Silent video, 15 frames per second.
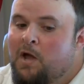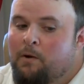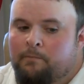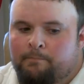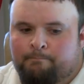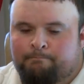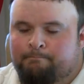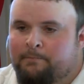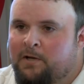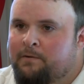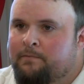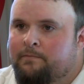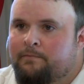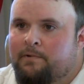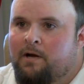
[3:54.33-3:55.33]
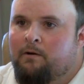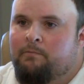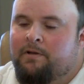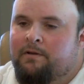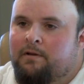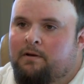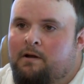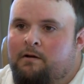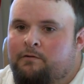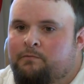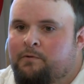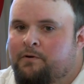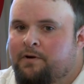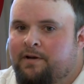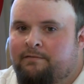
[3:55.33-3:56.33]
No, not with the laws
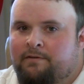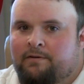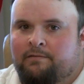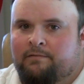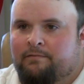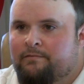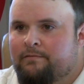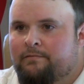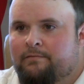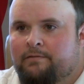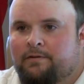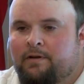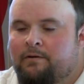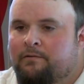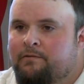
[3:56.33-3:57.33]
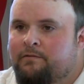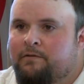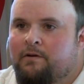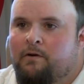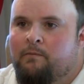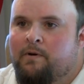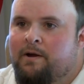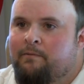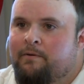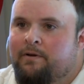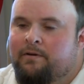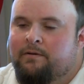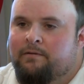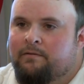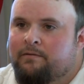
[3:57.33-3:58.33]
we were given. There's no way we
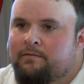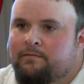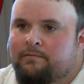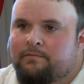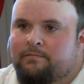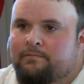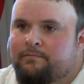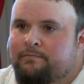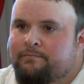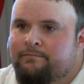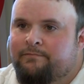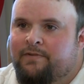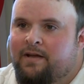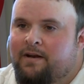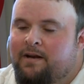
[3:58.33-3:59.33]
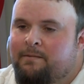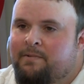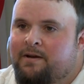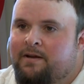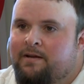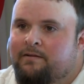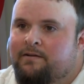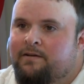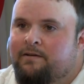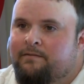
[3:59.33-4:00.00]
can find anybody guilty.